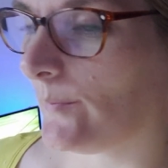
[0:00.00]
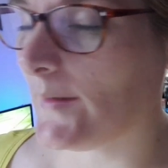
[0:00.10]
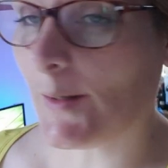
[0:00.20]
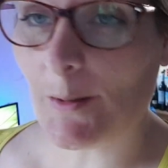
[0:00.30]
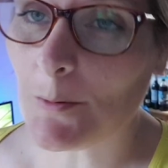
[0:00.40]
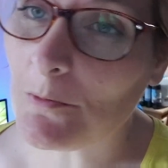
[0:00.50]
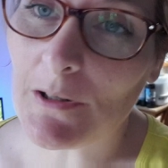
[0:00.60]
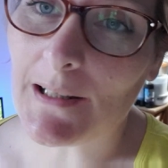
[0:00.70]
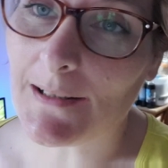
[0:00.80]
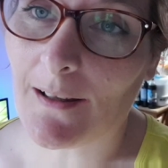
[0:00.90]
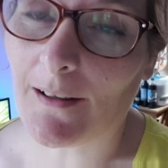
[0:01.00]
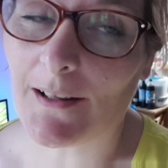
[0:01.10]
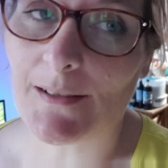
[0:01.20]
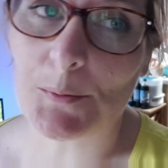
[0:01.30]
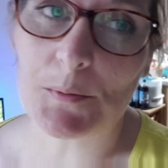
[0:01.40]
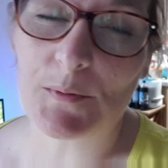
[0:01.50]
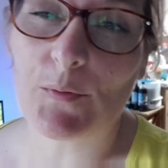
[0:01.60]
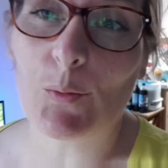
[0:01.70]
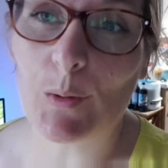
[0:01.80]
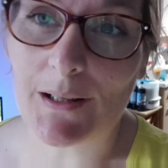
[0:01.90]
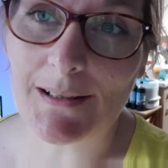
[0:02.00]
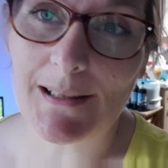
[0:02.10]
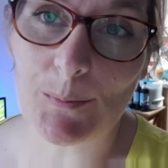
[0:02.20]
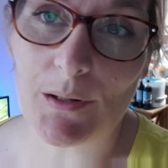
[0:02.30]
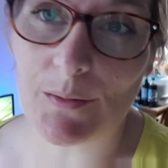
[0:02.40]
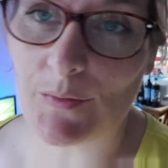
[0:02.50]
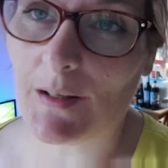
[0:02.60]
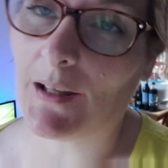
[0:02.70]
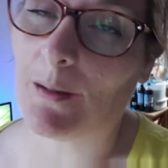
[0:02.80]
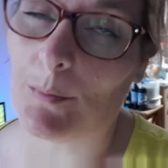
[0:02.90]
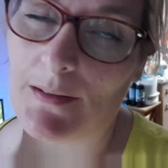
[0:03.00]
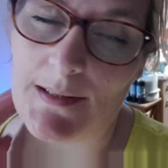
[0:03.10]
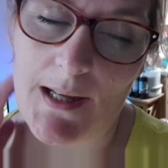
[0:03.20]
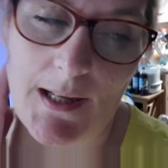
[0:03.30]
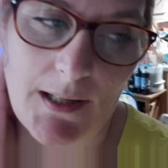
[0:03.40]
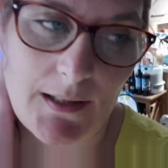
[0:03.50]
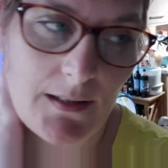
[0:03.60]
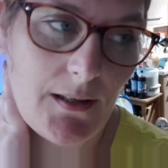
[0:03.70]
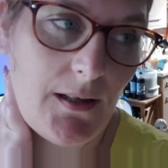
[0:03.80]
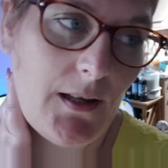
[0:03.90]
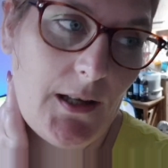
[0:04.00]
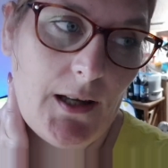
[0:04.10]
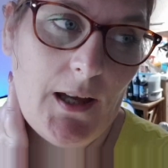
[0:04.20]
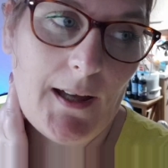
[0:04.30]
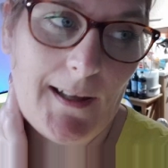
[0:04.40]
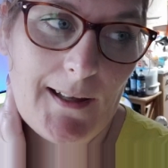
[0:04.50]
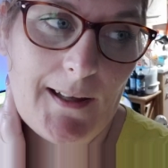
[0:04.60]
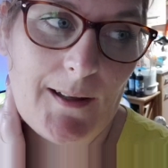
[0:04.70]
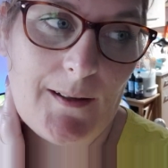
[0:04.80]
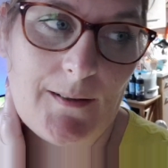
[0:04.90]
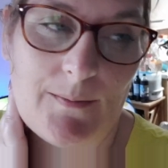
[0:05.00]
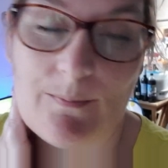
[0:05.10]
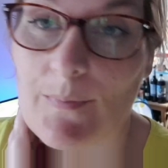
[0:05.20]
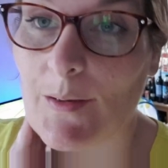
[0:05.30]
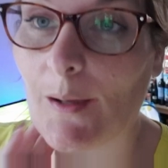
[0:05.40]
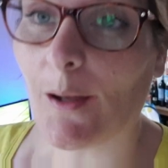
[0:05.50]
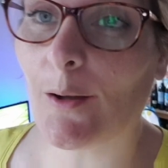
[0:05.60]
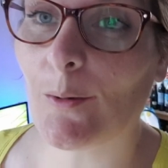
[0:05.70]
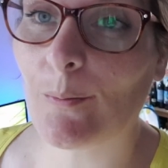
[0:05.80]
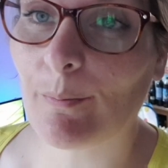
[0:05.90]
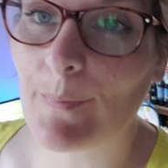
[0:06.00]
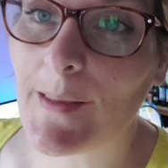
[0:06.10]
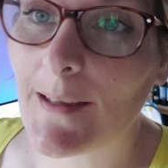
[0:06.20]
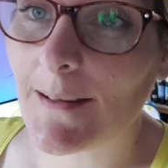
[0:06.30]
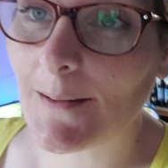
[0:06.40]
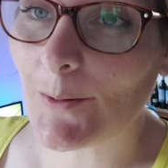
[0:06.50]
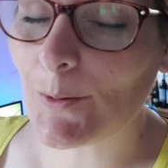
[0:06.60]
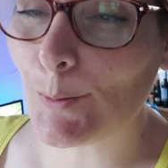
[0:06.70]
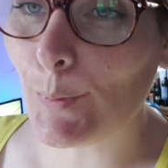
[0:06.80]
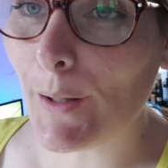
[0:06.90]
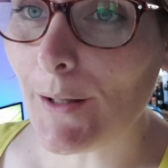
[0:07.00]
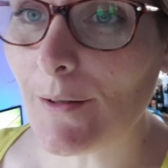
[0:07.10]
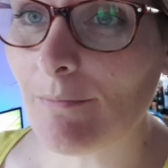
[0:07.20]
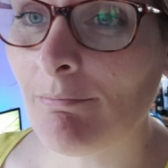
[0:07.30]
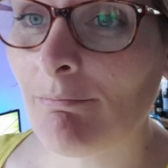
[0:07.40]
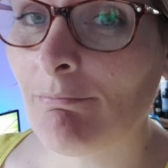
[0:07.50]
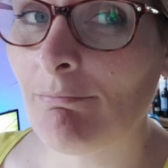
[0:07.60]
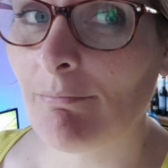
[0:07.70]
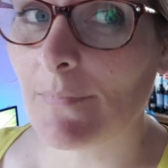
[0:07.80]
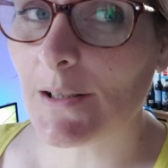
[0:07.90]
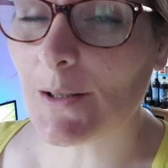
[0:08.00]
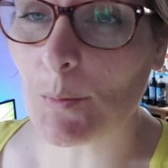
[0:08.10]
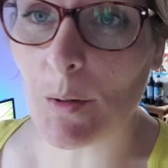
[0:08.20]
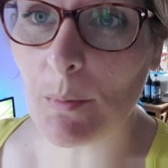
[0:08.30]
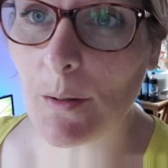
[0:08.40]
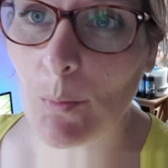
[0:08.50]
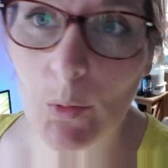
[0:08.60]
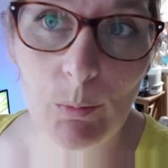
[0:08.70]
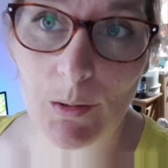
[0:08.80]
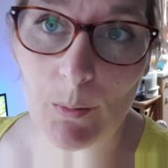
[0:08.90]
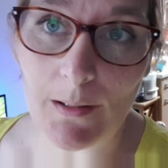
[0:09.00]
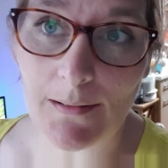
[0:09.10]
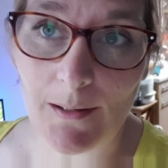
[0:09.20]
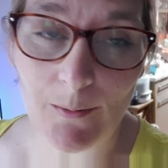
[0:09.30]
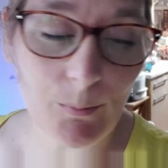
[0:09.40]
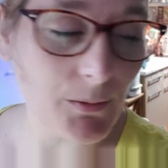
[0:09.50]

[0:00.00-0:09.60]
So he was really tired, so he was falling asleep while I was feeding him his tea. He's gone to bed. He's gonna be a big boy when he wakes up.